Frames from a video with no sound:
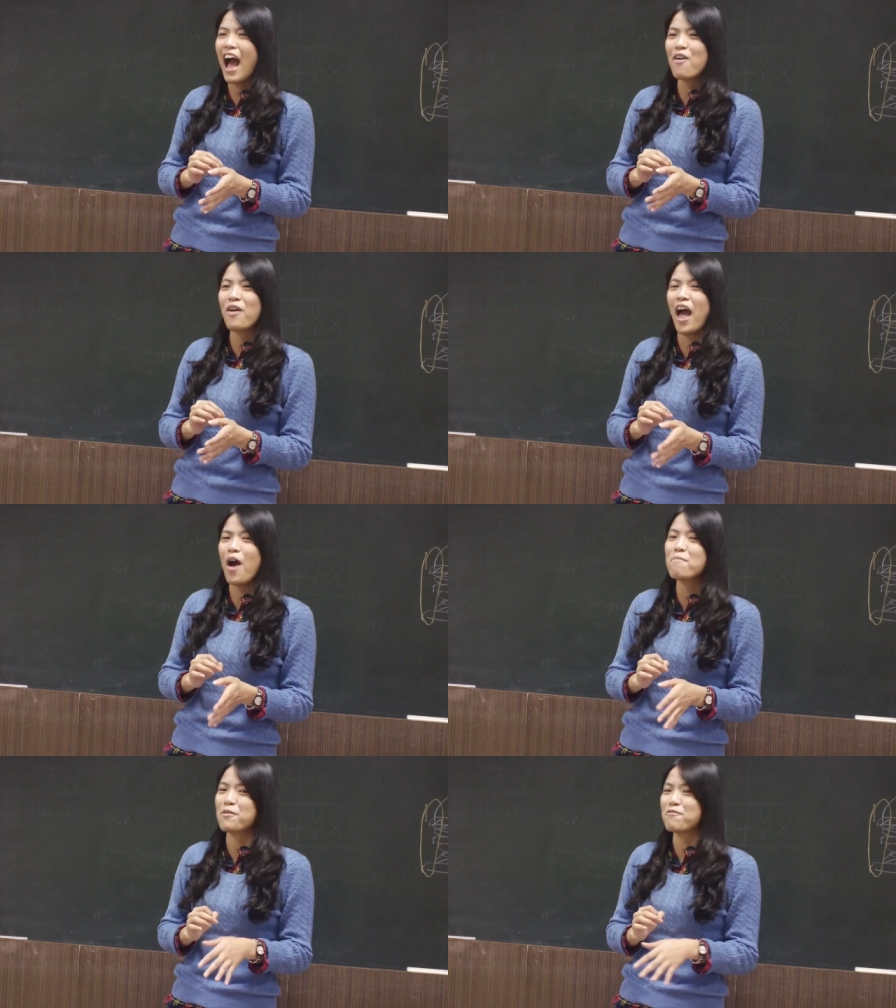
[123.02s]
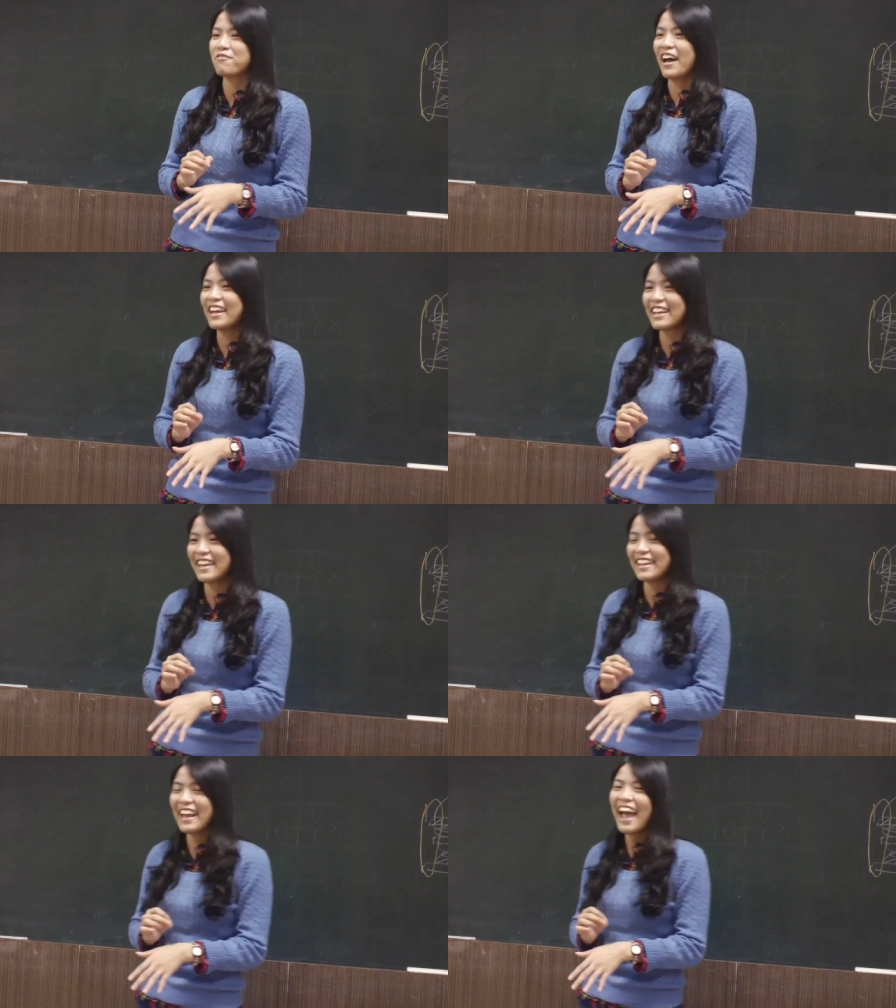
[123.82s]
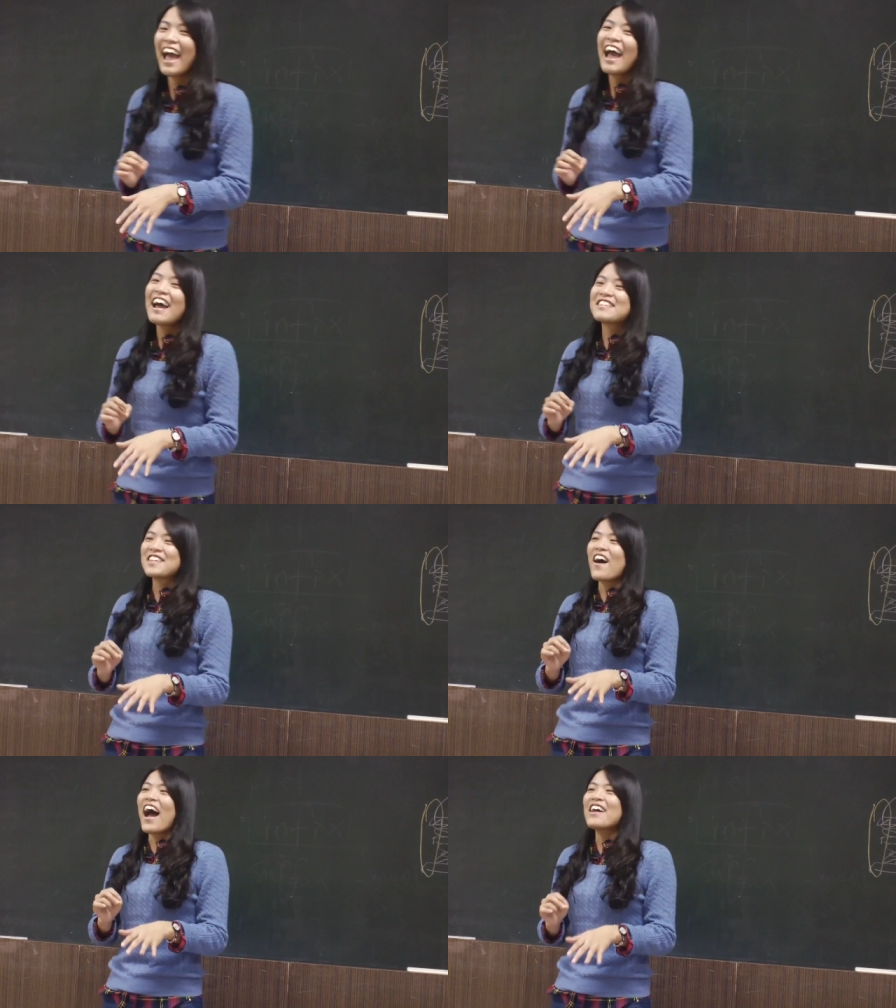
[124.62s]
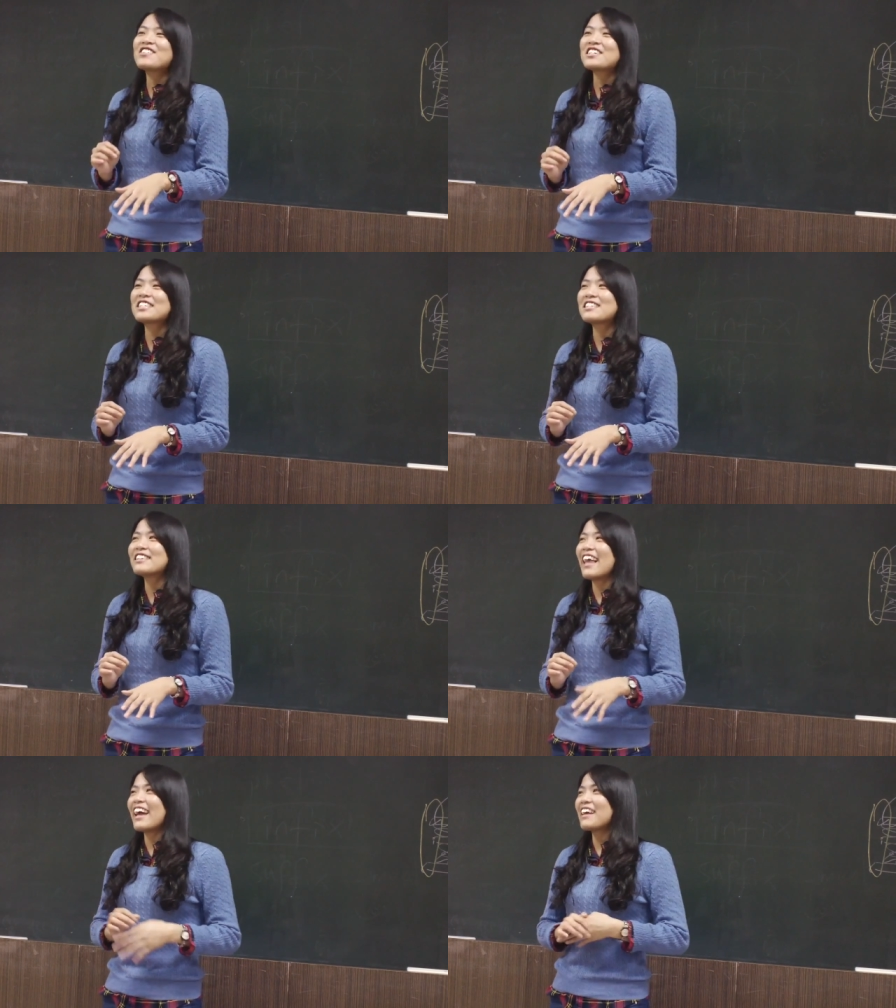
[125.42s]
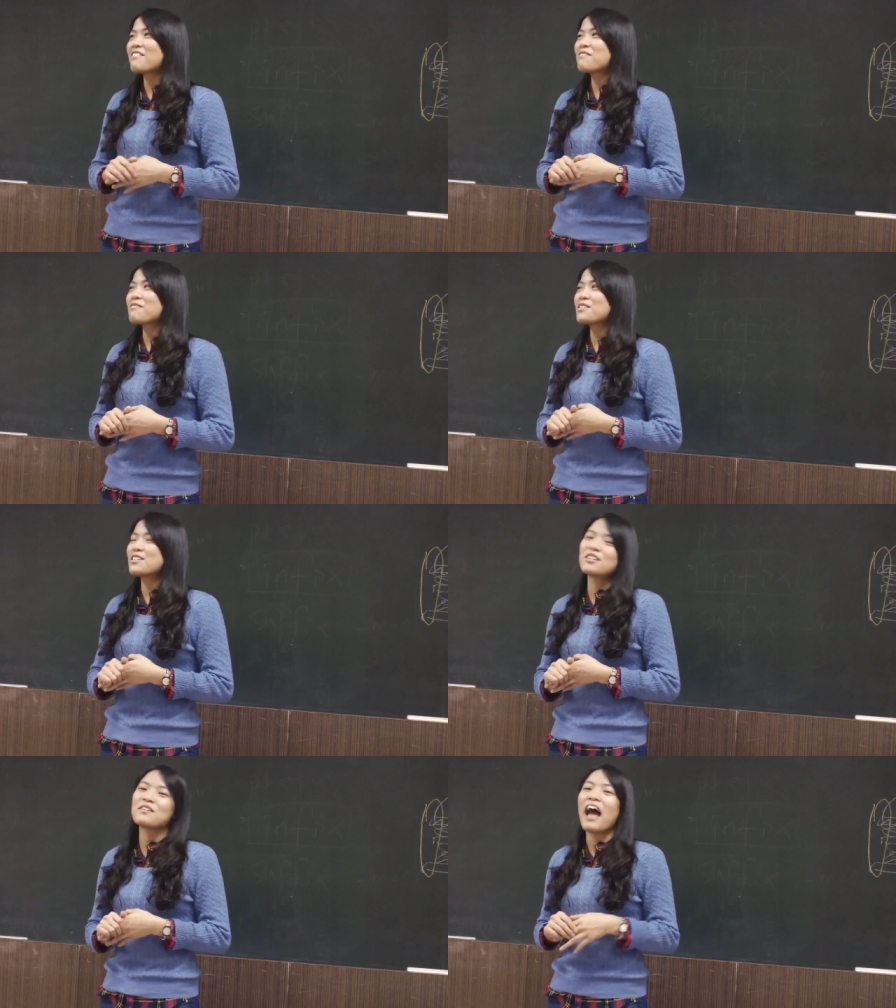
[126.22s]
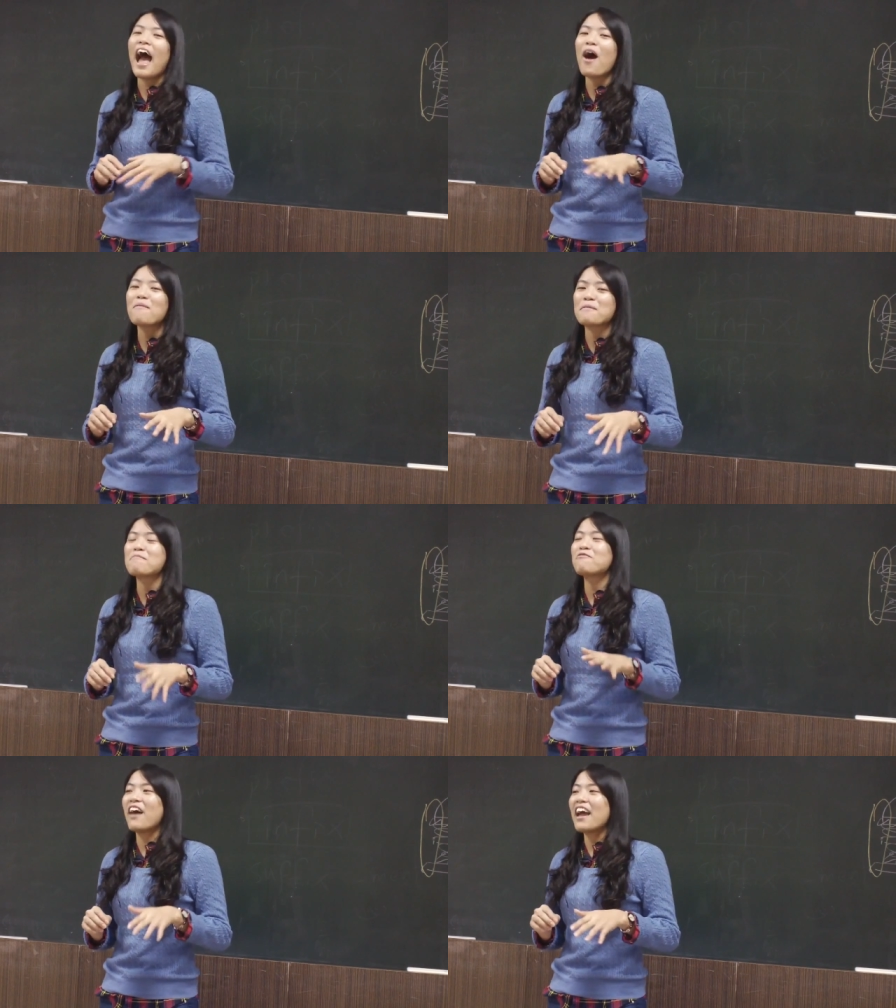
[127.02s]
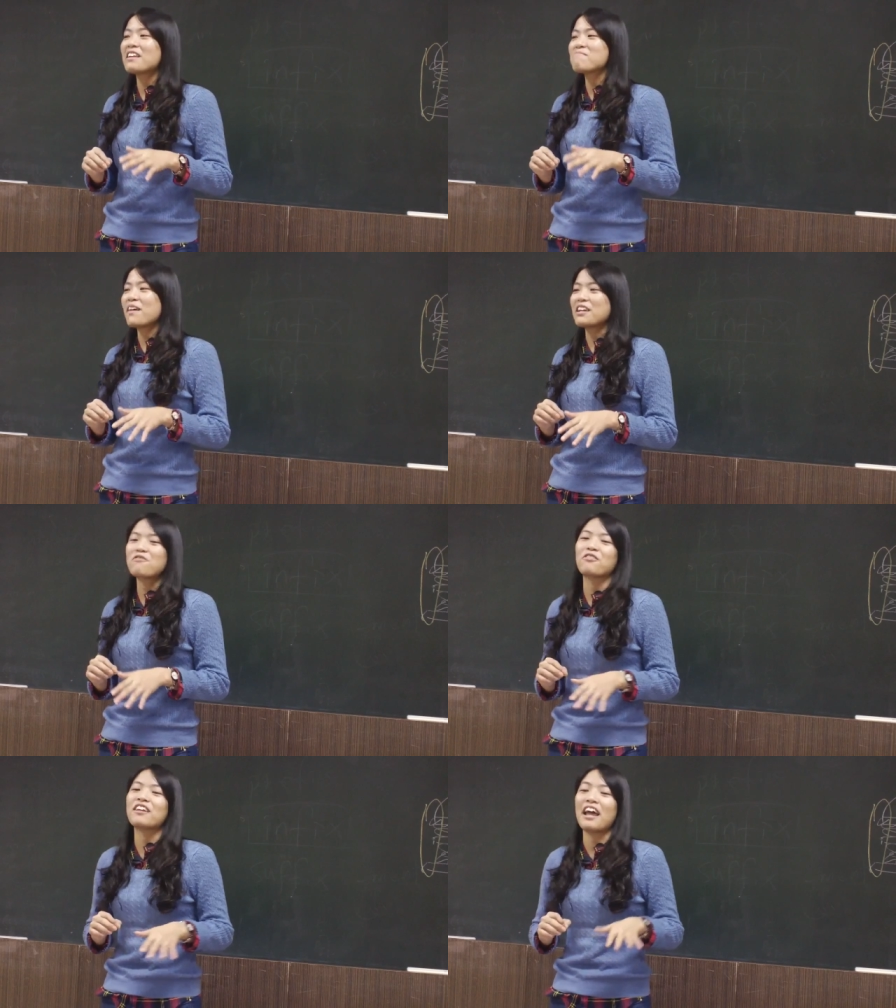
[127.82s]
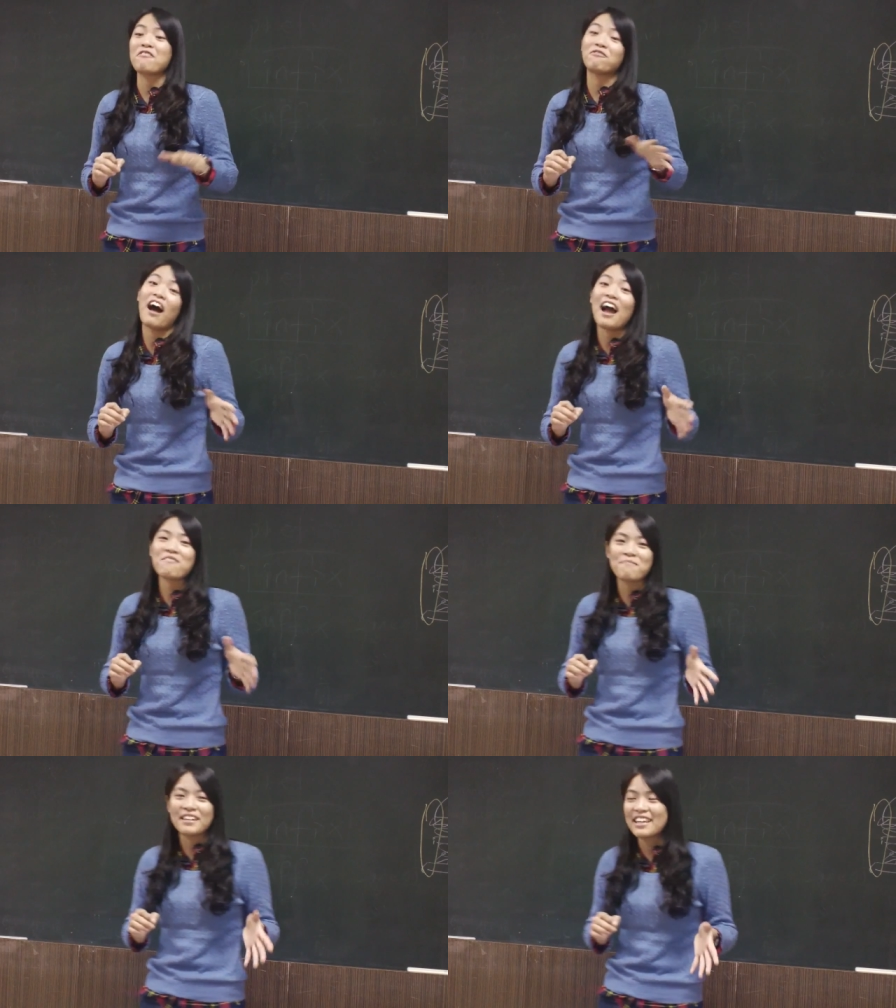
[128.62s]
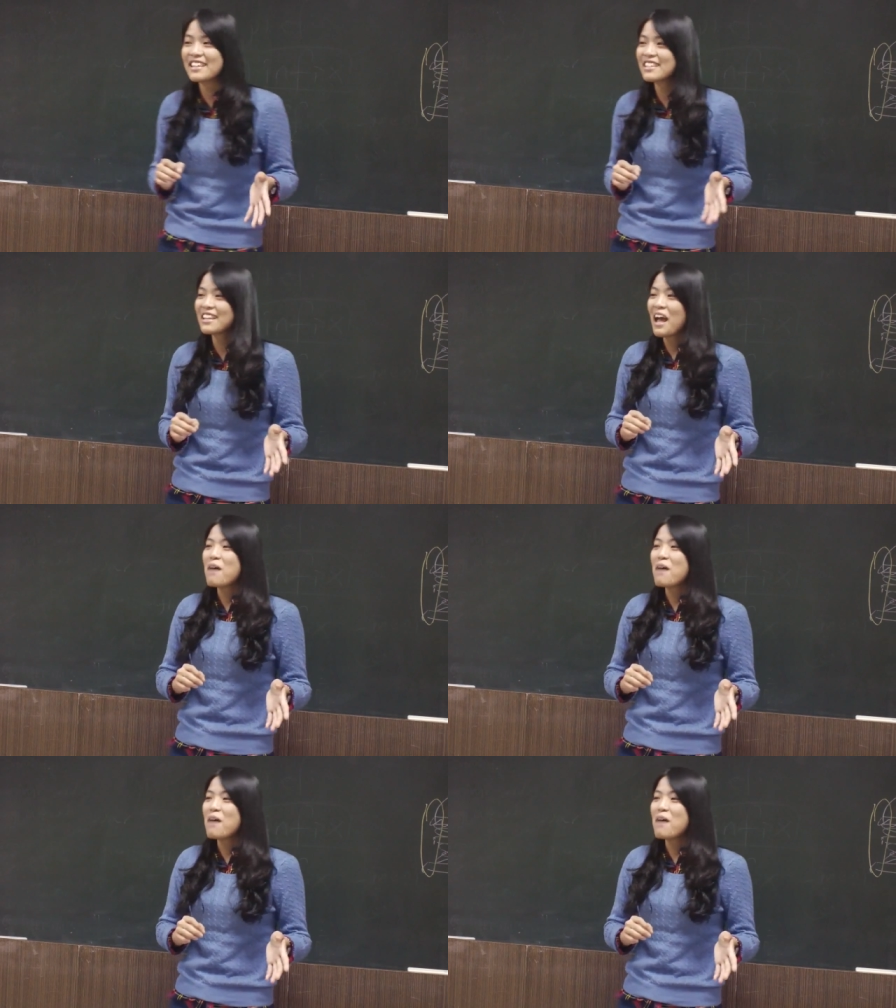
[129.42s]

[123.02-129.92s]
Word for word: I will help you find it. So I just like to help him find the money for like five minutes.